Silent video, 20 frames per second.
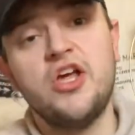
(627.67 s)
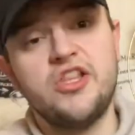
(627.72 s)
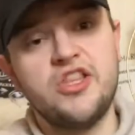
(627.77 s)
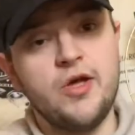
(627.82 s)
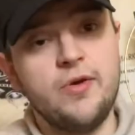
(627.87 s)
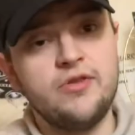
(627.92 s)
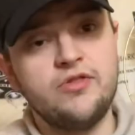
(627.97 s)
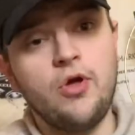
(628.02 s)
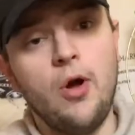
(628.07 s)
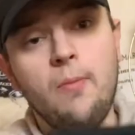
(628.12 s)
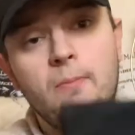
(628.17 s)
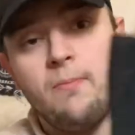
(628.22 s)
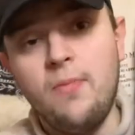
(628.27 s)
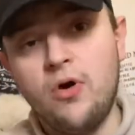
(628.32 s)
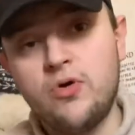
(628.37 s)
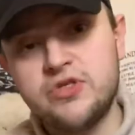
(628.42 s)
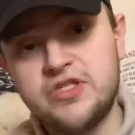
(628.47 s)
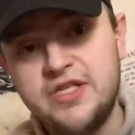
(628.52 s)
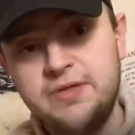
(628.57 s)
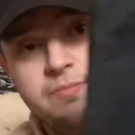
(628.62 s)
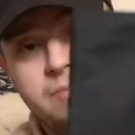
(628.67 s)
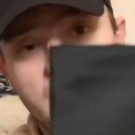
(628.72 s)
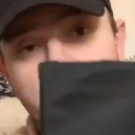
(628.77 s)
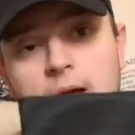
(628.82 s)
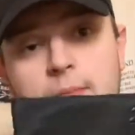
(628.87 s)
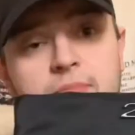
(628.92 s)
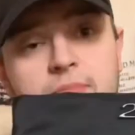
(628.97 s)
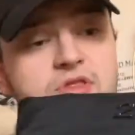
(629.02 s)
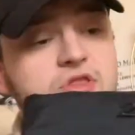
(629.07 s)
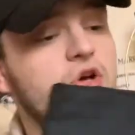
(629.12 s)
So it's got a
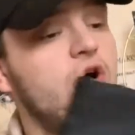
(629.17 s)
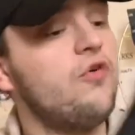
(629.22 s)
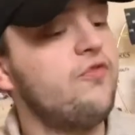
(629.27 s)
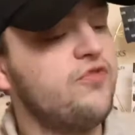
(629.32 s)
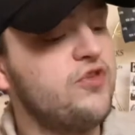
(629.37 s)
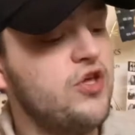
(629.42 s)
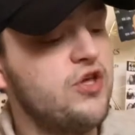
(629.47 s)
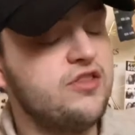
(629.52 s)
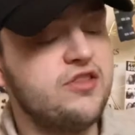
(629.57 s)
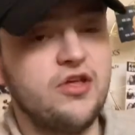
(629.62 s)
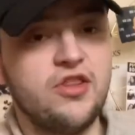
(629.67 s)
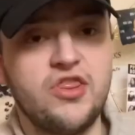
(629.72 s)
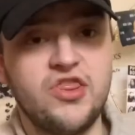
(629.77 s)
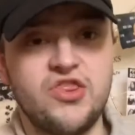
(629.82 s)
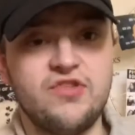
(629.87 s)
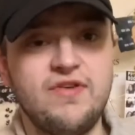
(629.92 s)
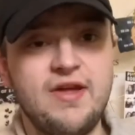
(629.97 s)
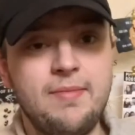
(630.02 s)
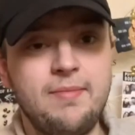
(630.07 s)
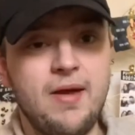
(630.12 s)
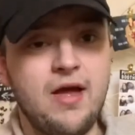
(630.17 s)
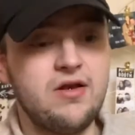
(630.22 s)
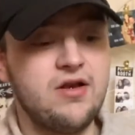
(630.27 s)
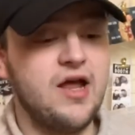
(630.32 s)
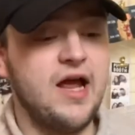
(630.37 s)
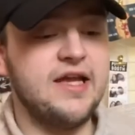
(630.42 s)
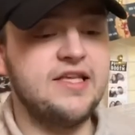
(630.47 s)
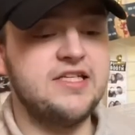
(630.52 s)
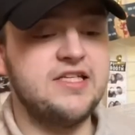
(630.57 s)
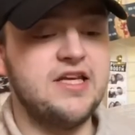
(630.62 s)
multi-purpose of use. It's
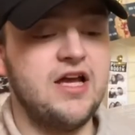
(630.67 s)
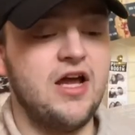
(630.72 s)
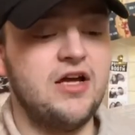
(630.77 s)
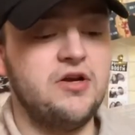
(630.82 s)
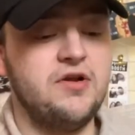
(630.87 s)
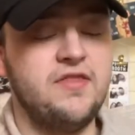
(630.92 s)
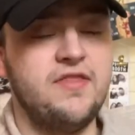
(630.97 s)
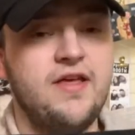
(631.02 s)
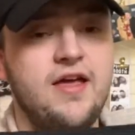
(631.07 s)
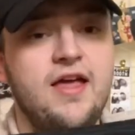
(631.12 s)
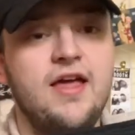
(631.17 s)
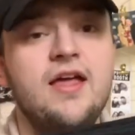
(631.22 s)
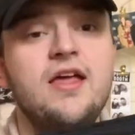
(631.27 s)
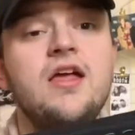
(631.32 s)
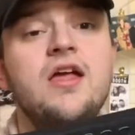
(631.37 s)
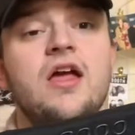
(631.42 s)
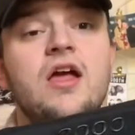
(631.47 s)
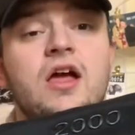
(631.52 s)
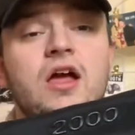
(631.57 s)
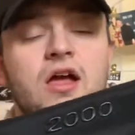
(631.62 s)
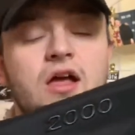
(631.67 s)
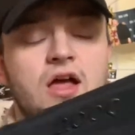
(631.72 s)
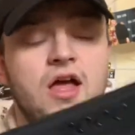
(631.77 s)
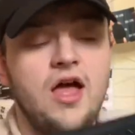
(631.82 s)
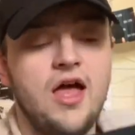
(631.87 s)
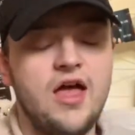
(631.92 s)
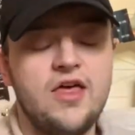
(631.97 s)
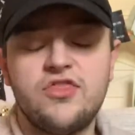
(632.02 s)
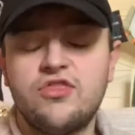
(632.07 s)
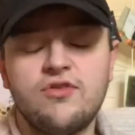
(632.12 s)
£3.99 on there.
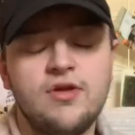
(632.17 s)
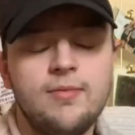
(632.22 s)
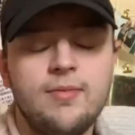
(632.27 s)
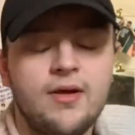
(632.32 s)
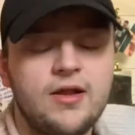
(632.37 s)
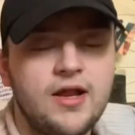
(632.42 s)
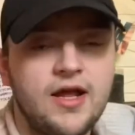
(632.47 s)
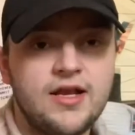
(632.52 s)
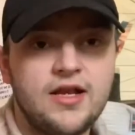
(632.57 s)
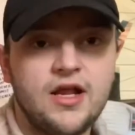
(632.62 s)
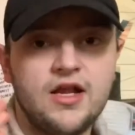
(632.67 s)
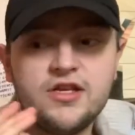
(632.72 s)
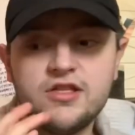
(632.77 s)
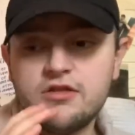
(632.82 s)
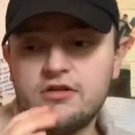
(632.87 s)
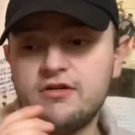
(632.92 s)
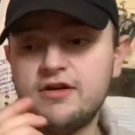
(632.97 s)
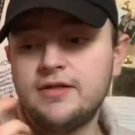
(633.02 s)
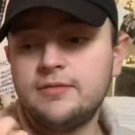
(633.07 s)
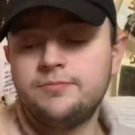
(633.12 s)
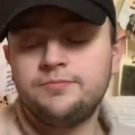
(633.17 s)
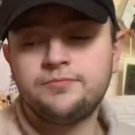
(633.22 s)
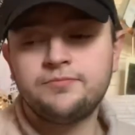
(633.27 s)
£3.99, sorry.